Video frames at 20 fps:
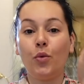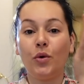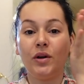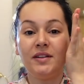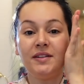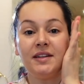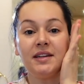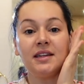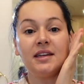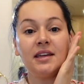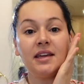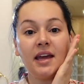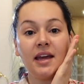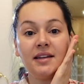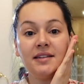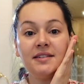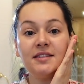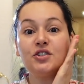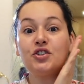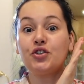Once it
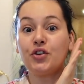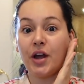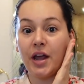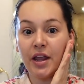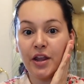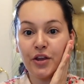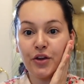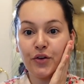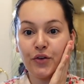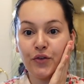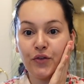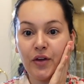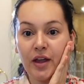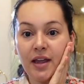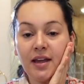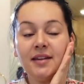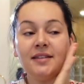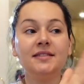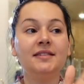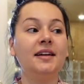gets dry in your
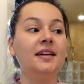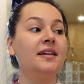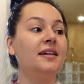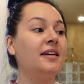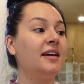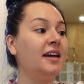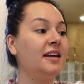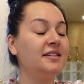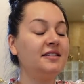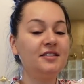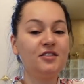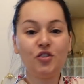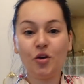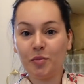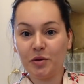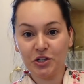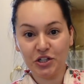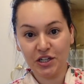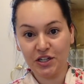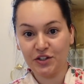face, it's so
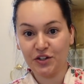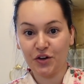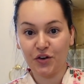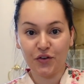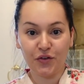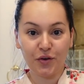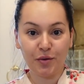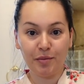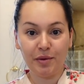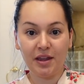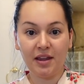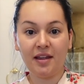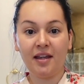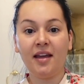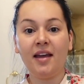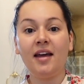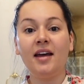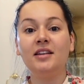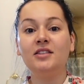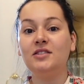much easier for me
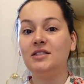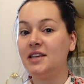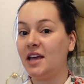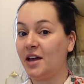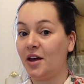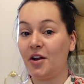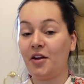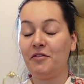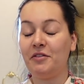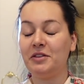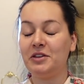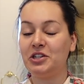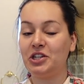to take it off in the